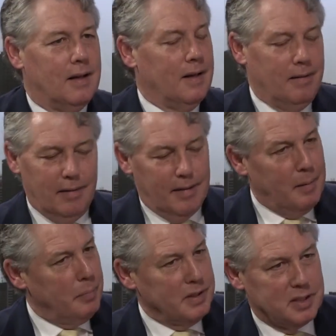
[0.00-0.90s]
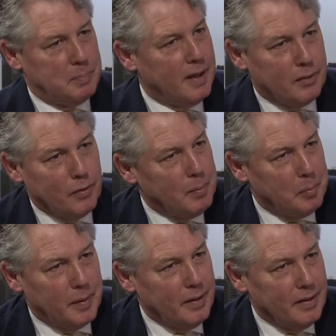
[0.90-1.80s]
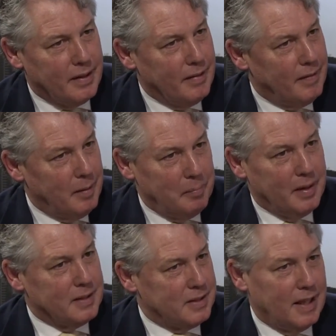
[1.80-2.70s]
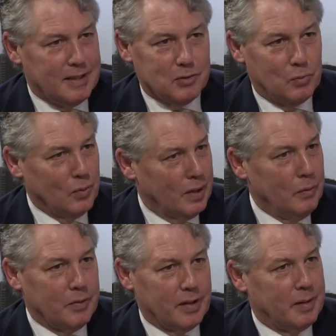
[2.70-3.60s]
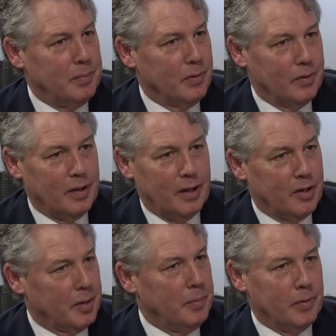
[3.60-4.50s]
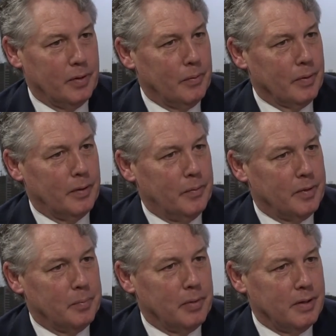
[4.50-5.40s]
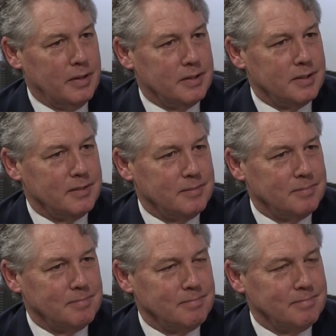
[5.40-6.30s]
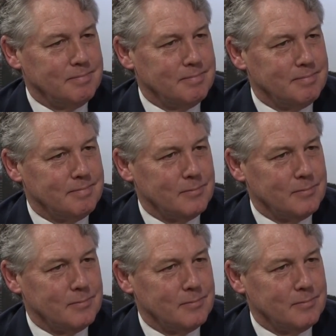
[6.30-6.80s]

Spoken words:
And that brings us back to Robert Peel again, then, mm-hmm. because that's working with the community and the community working with the police. Yeah, absolutely.